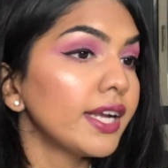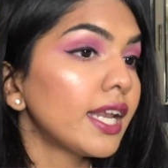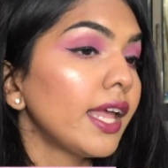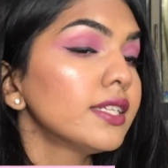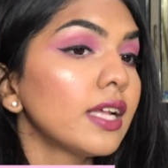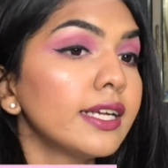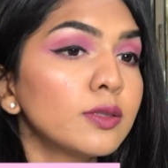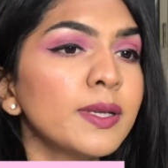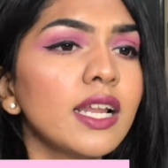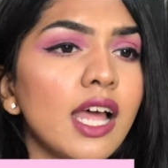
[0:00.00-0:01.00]
It is,
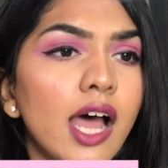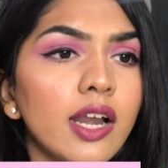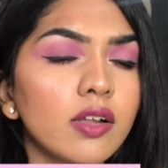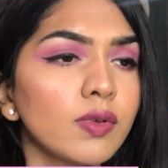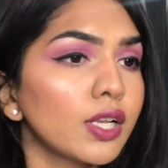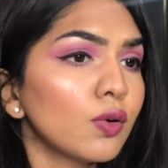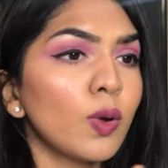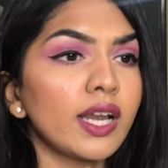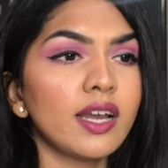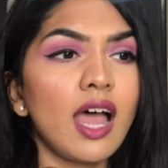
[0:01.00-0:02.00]
it's been an hour, well, you know,
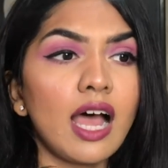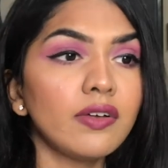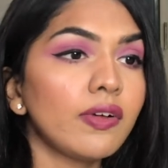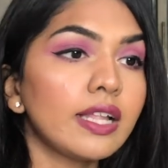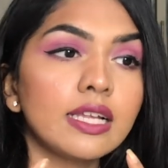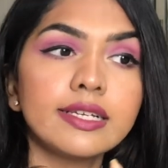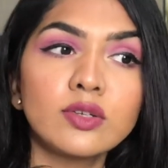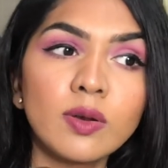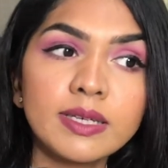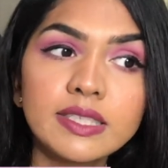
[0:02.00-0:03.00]
one and a half hour that
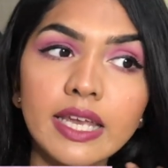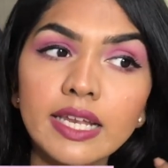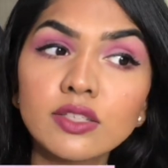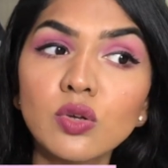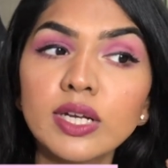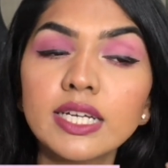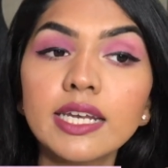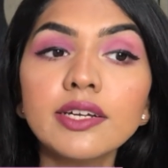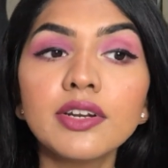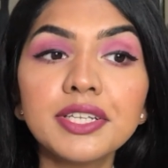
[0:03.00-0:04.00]
it's on my skin. So it
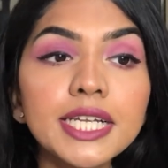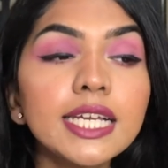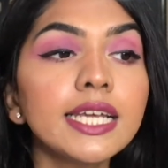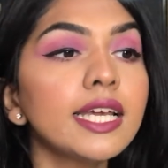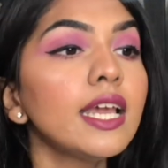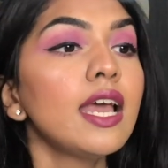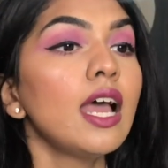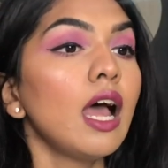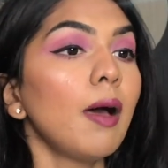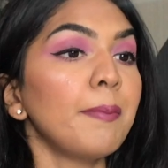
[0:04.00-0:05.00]
didn't really
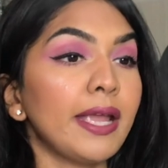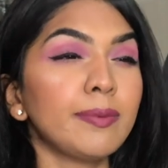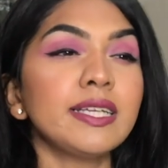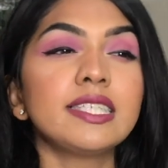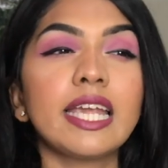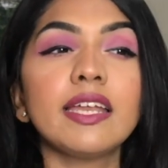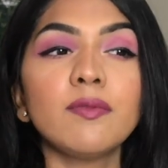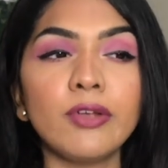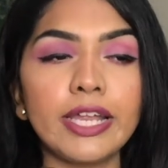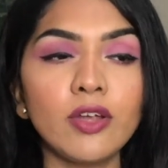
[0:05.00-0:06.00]
make my
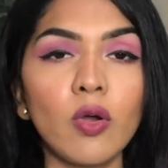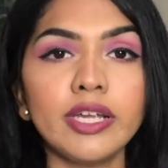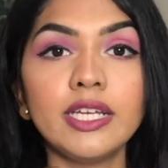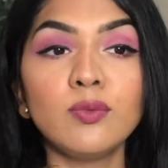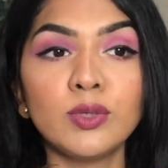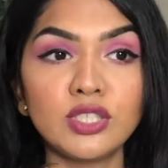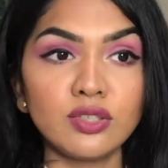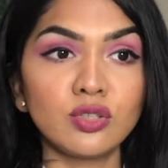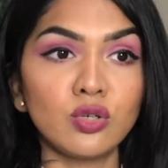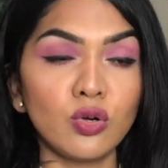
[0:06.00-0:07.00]
skin very oily which
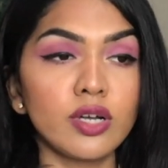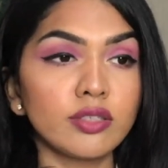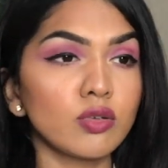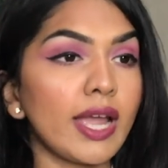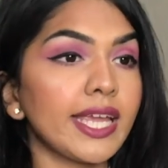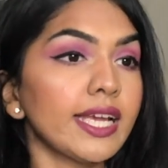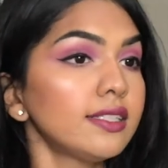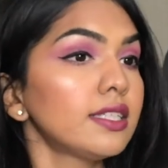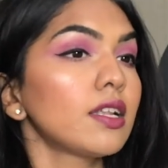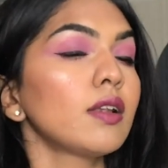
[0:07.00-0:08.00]
is good so i
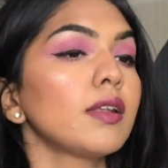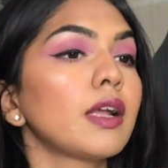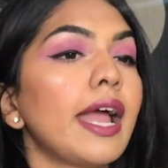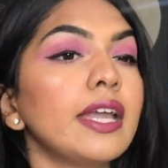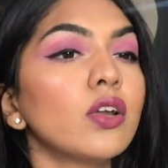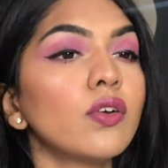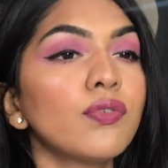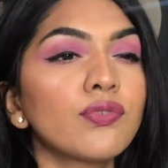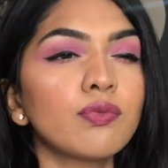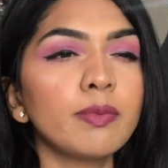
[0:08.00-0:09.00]
guess this will kind
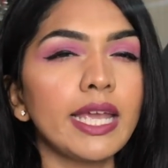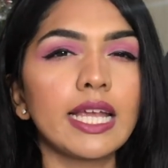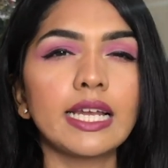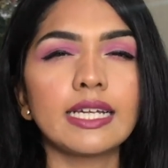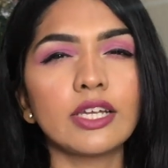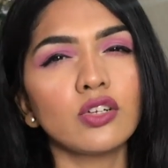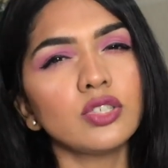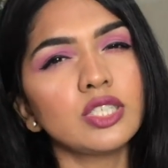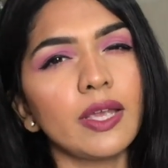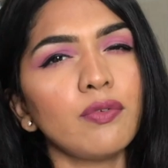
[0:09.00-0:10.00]
of make it like you know
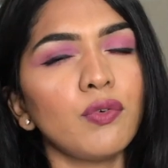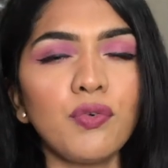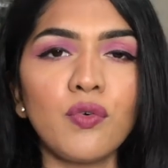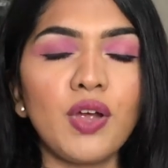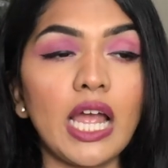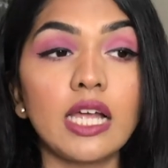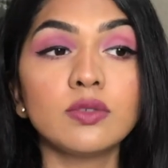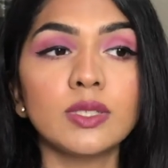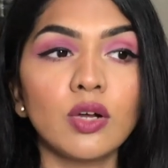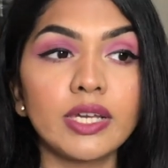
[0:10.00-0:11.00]
stay for four five
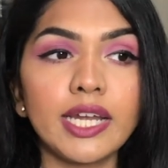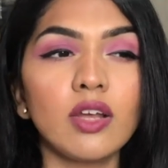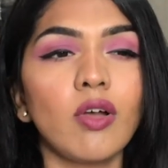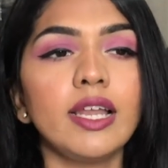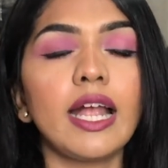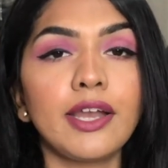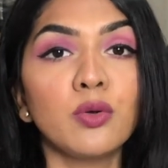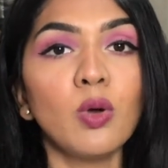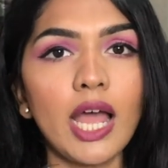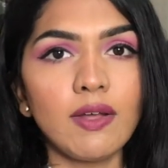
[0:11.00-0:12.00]
hours without getting oily i
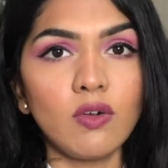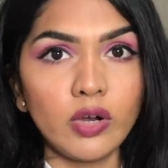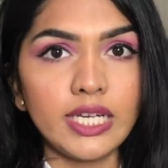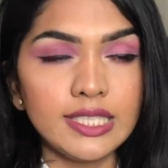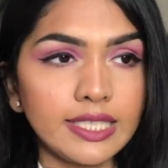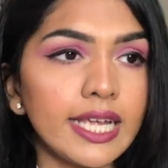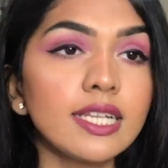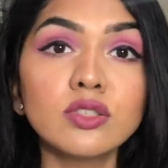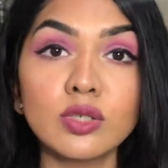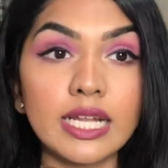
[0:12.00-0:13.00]
do have oily
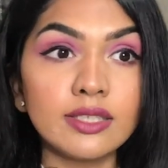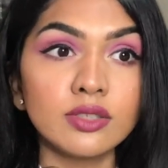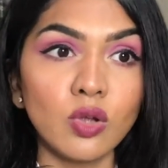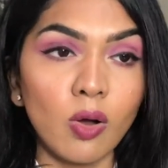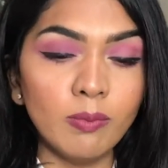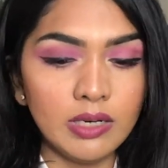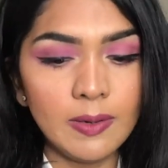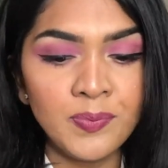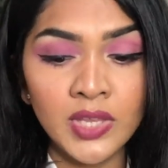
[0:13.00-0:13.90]
skin so that's normal